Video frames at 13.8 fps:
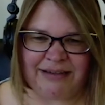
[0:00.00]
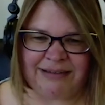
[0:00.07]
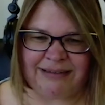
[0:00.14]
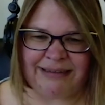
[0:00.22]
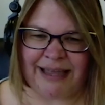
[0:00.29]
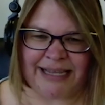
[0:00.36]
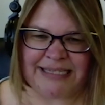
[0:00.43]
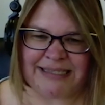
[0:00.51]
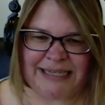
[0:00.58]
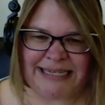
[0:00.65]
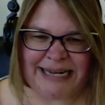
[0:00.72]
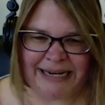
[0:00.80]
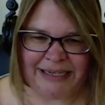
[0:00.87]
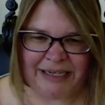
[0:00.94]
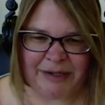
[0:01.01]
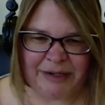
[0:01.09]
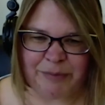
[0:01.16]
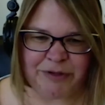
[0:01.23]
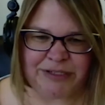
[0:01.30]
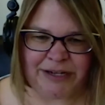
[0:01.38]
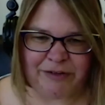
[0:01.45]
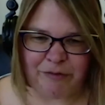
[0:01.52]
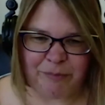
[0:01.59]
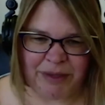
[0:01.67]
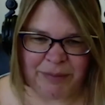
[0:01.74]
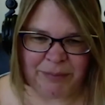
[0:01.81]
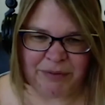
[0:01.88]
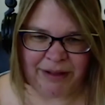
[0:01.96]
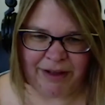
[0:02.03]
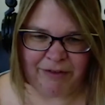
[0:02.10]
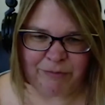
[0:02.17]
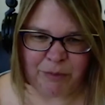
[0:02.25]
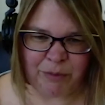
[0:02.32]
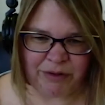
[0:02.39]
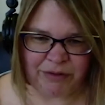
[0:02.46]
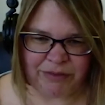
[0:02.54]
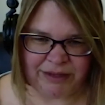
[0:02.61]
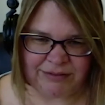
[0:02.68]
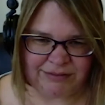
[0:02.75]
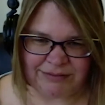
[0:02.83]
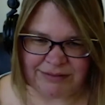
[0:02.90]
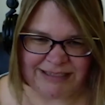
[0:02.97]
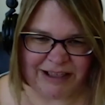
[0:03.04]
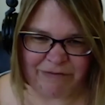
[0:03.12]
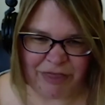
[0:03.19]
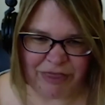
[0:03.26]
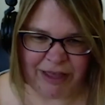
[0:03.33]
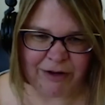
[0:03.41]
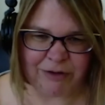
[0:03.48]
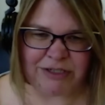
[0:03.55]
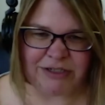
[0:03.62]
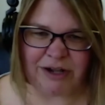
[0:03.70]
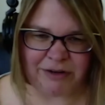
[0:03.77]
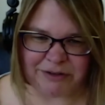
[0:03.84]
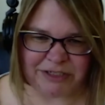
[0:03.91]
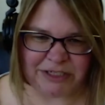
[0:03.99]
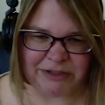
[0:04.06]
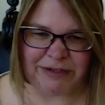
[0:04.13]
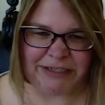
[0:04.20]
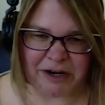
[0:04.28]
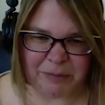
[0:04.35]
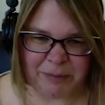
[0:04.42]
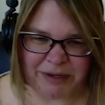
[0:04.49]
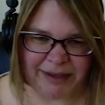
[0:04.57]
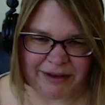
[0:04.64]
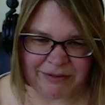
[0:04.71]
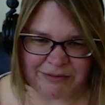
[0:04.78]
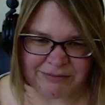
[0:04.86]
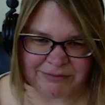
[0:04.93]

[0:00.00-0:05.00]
less than 90% of people have more than $7,000 in a retirement account.